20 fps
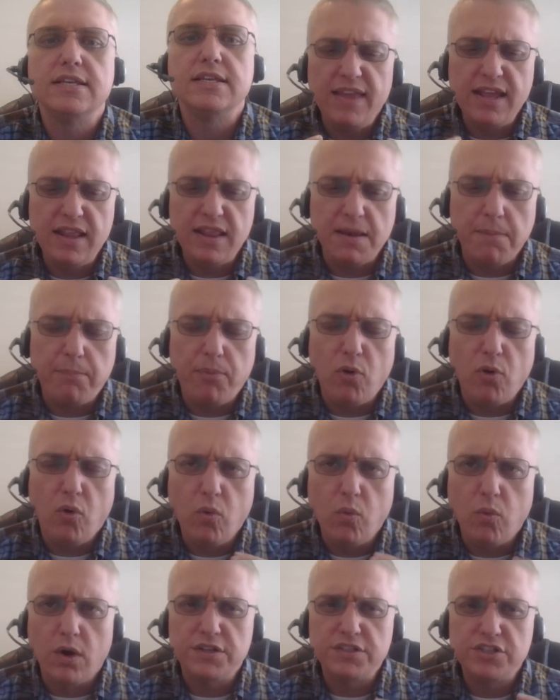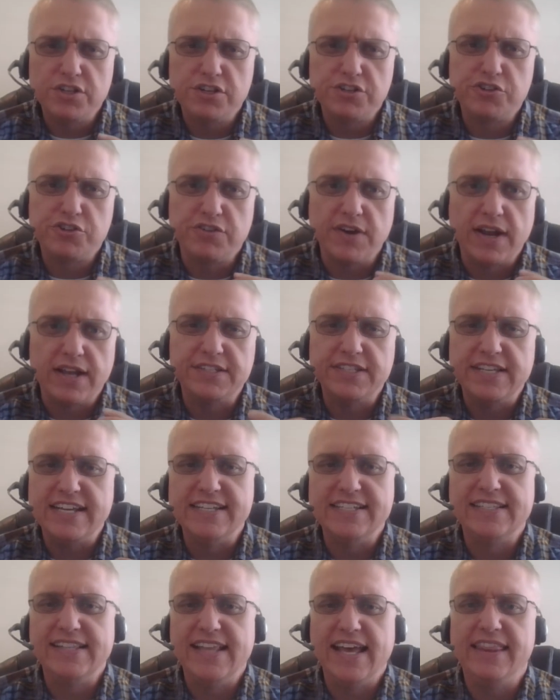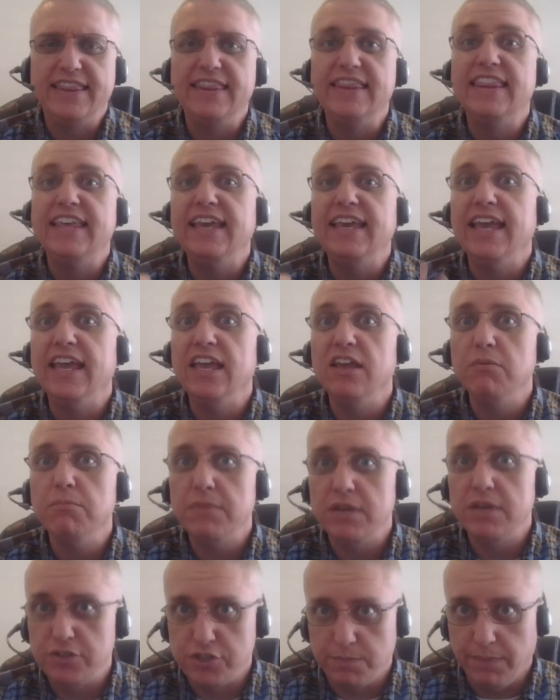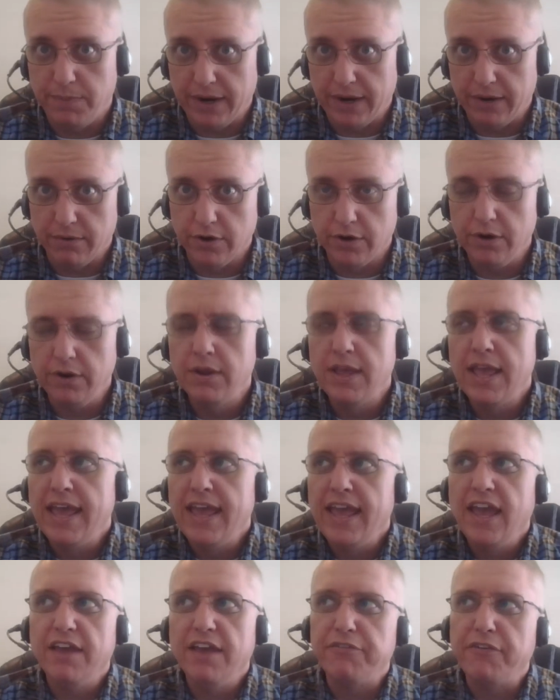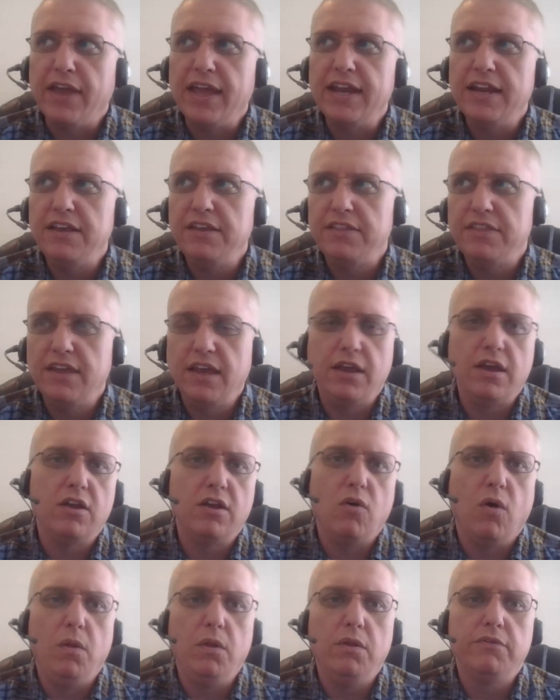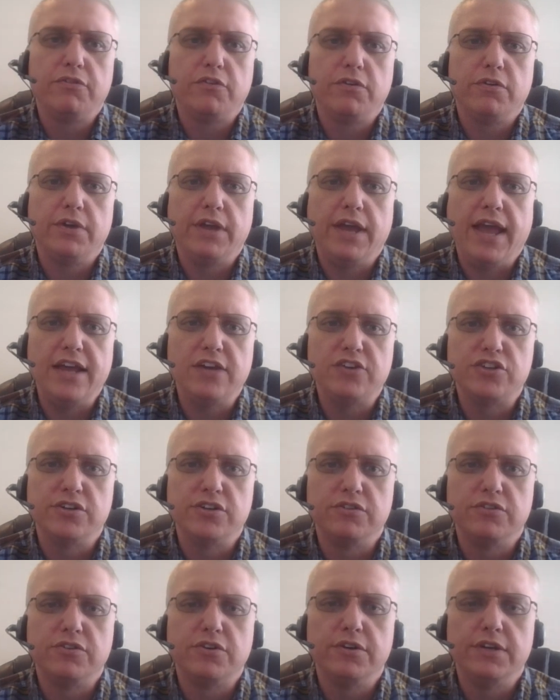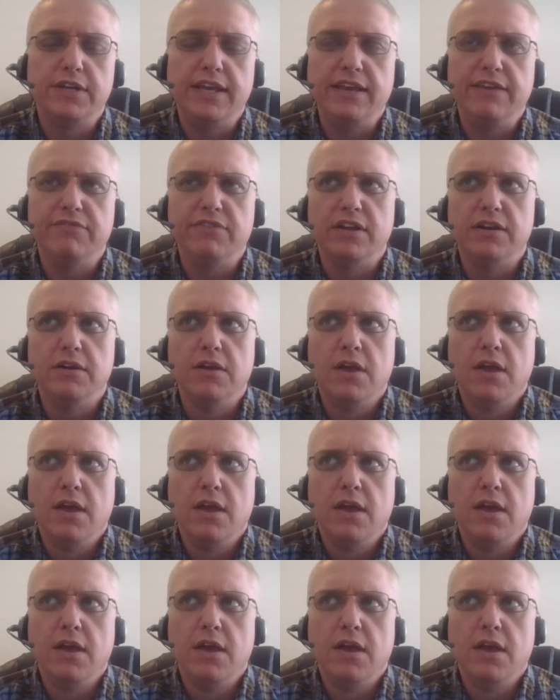thing that Paul wants to stress is that the image bearer, if anything in all of creation could even